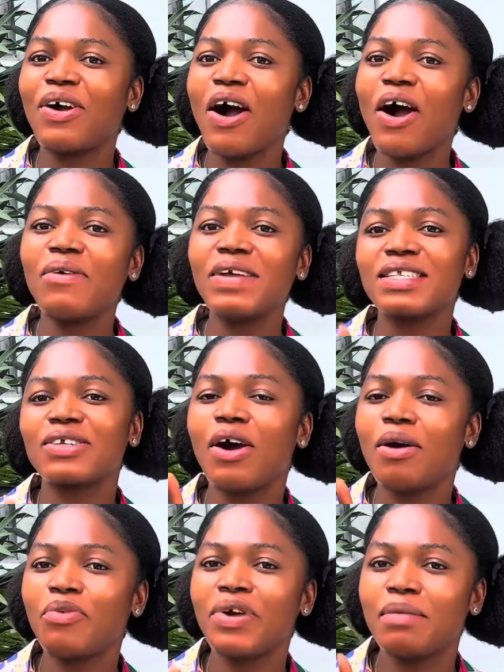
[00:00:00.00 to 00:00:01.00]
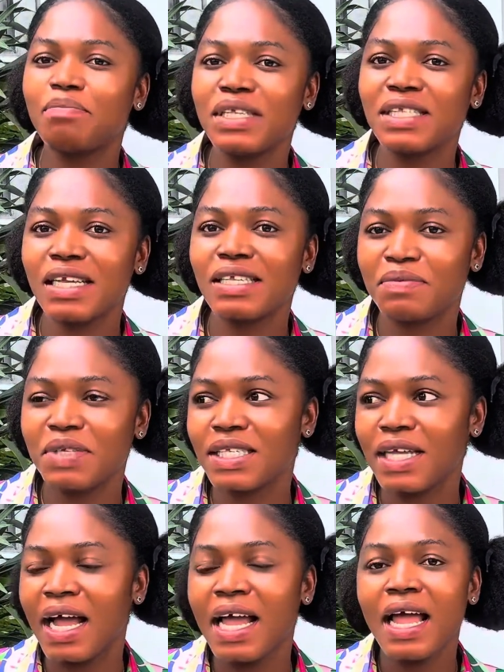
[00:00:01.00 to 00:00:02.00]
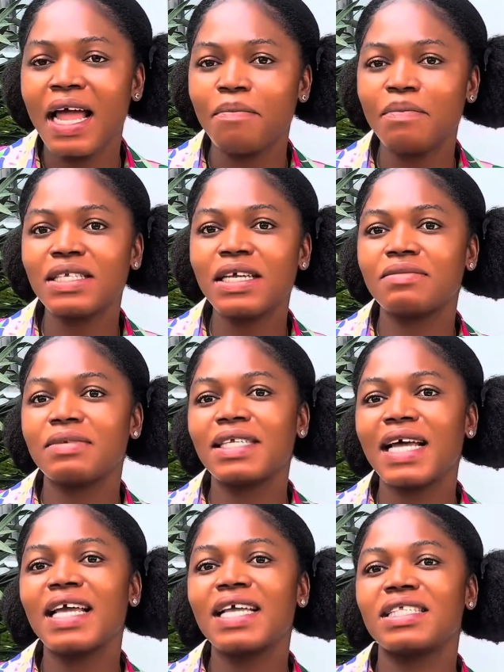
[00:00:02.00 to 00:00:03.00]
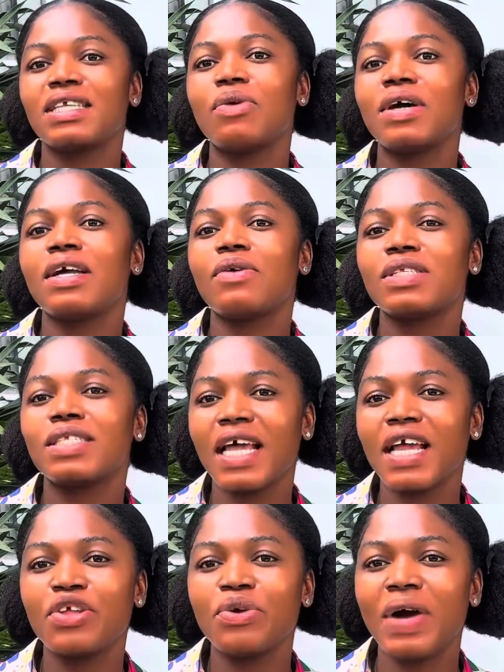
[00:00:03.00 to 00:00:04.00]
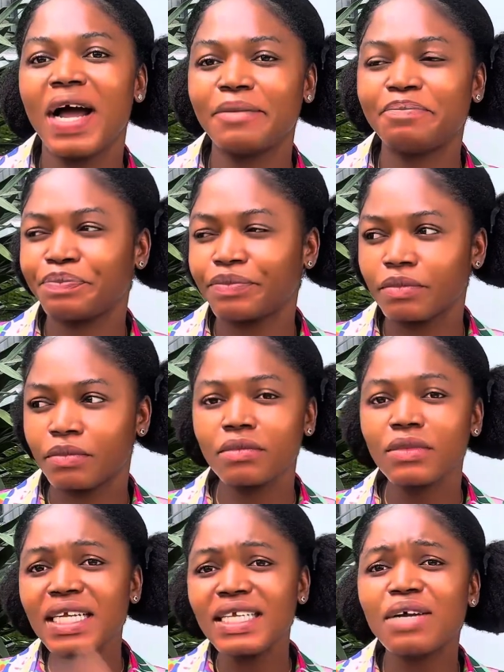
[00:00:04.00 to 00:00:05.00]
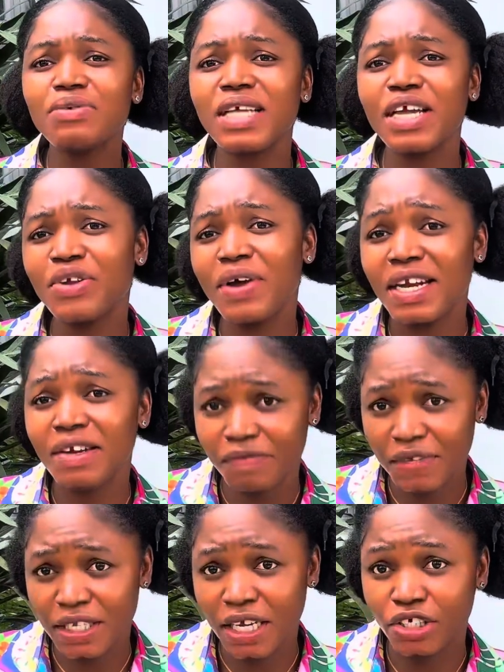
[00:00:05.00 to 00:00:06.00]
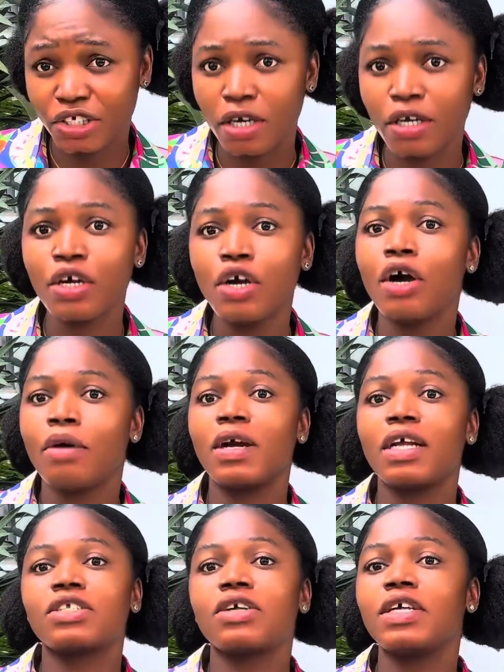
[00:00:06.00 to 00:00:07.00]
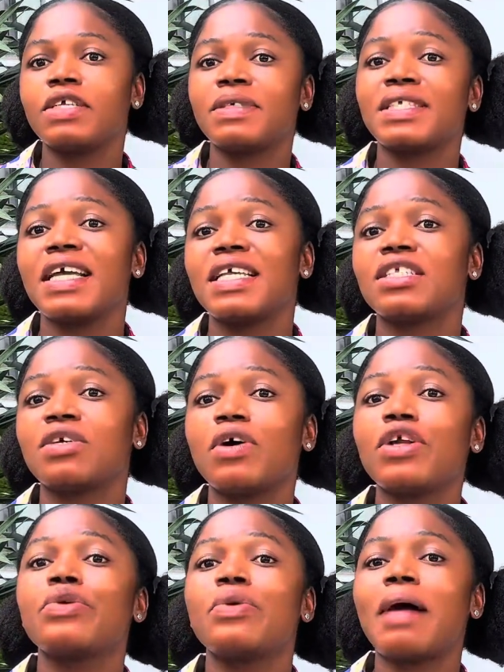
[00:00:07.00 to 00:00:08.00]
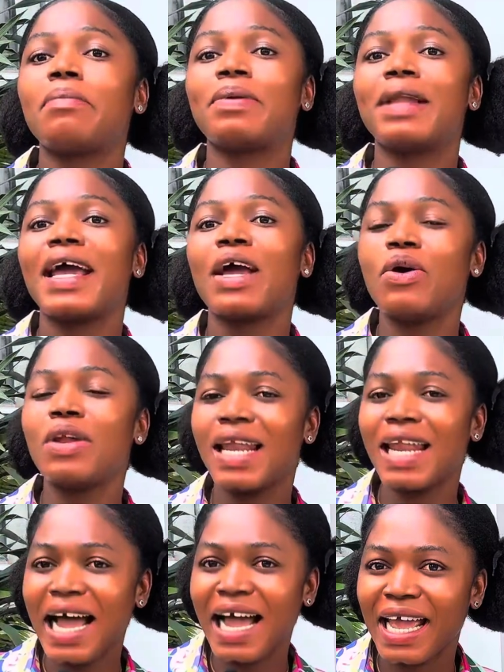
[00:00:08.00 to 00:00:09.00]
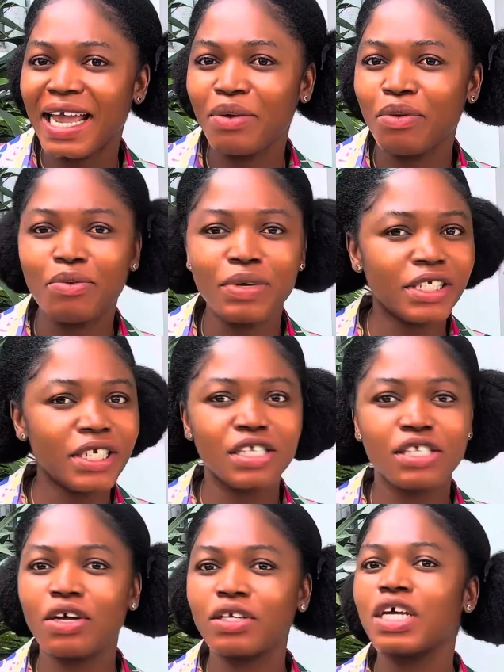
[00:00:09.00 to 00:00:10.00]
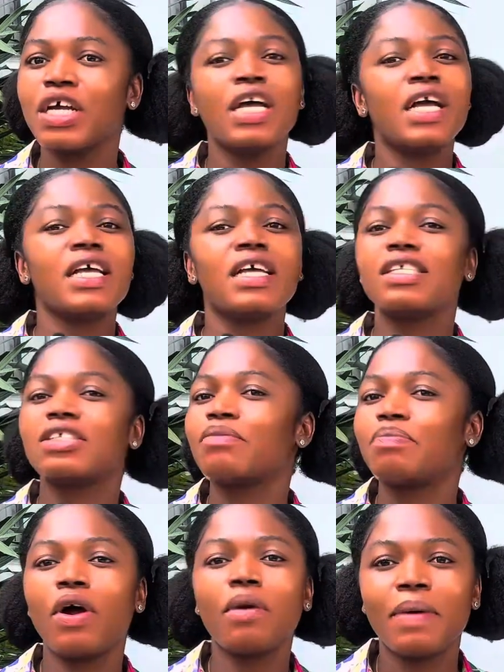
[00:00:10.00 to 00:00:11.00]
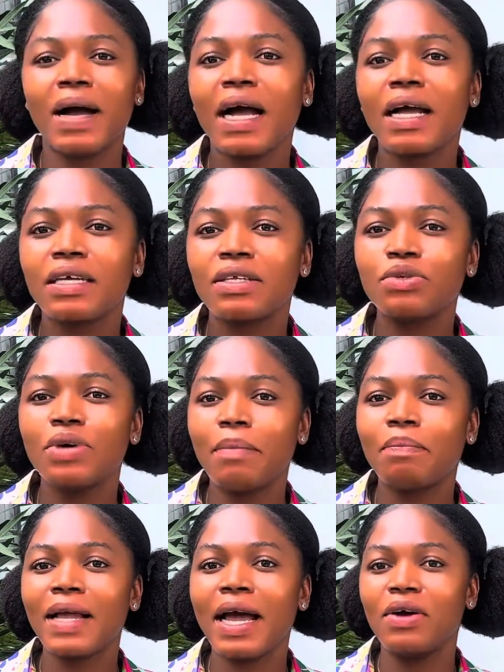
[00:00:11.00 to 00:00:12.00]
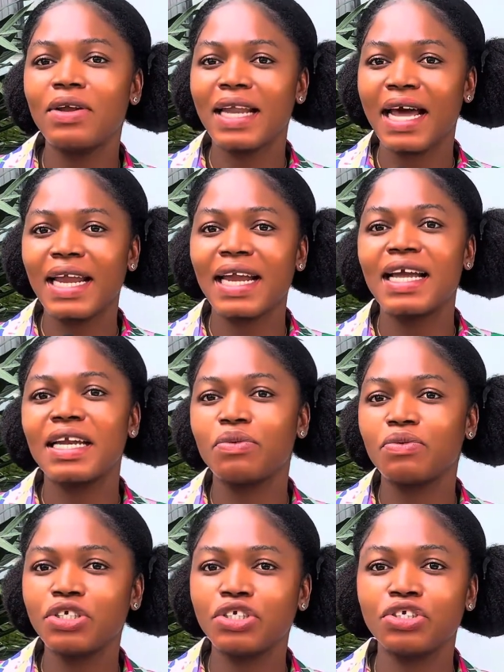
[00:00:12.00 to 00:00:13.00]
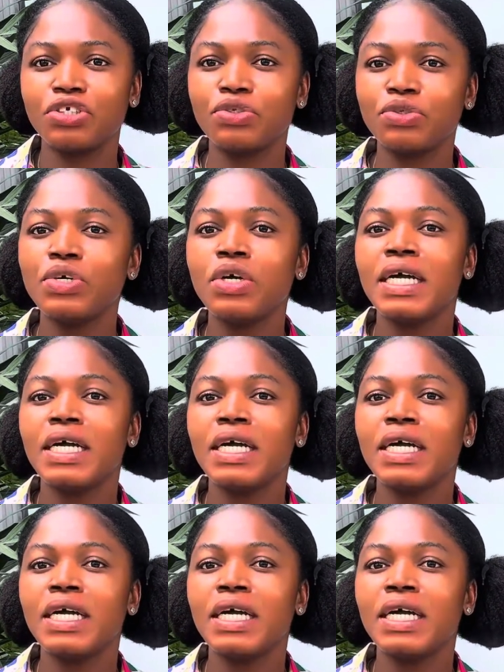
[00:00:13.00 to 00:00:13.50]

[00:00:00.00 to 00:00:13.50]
Always come with a business visa. A business visa is the one that will send you, they'll send you an invitation, but a tourist visa is the one you apply online, which is not proper. You apply online and they'll issue you